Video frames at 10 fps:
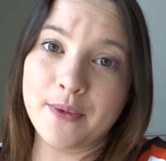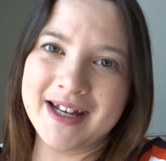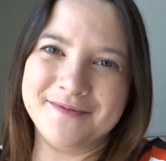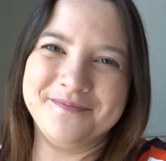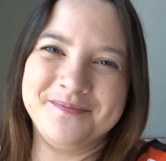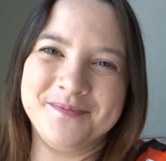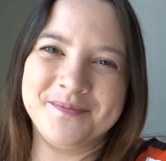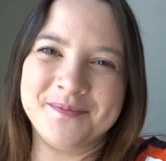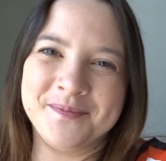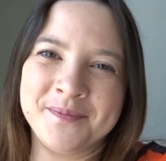went.
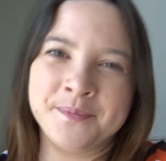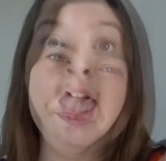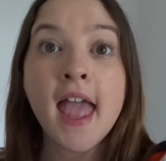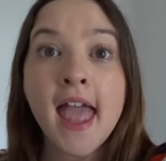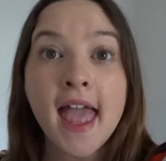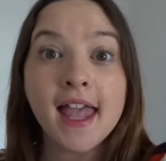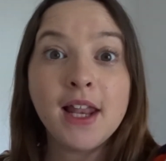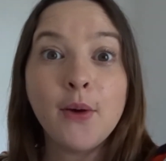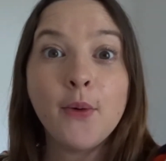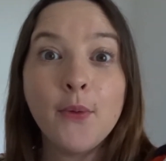
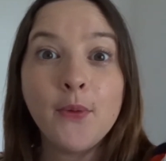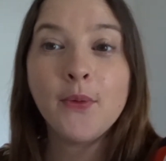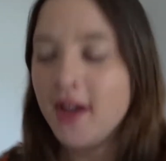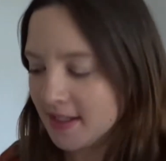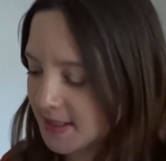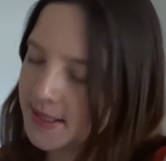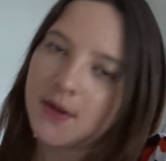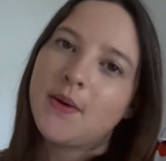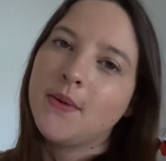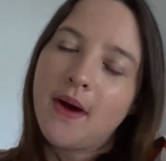Hello!
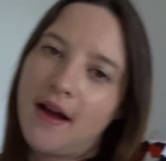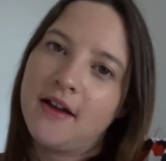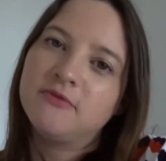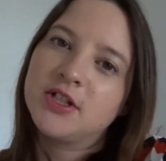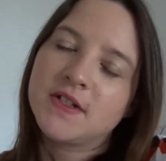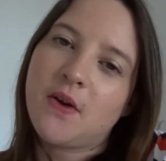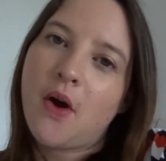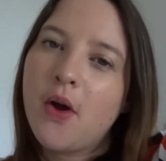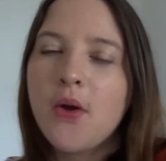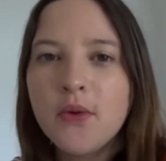So I've just
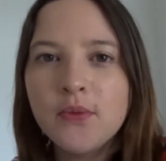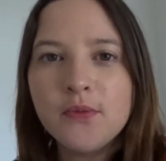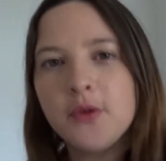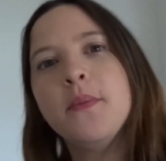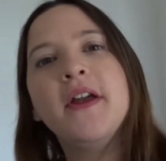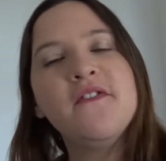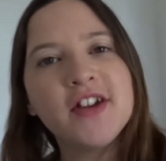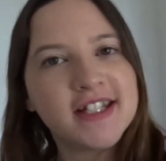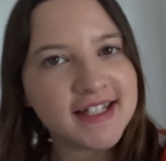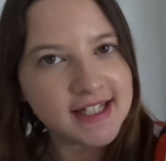got home from my
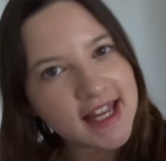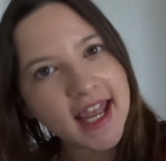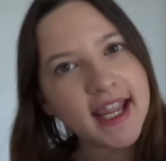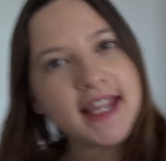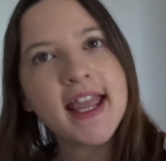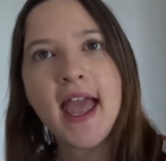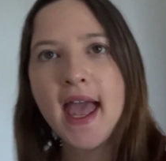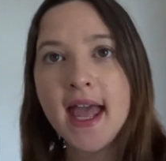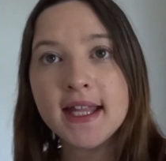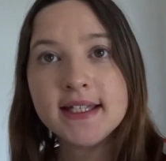first day,
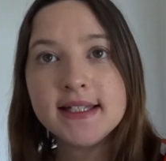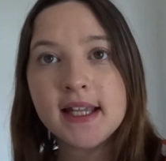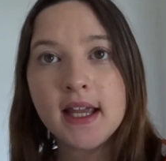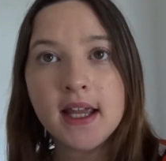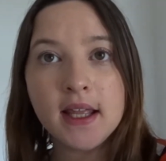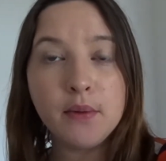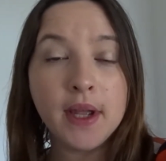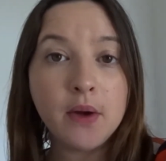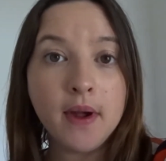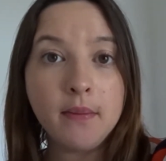and it
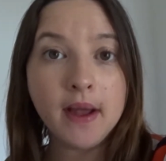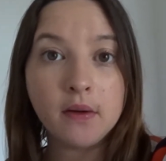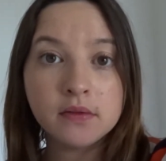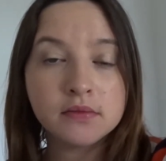went quite well.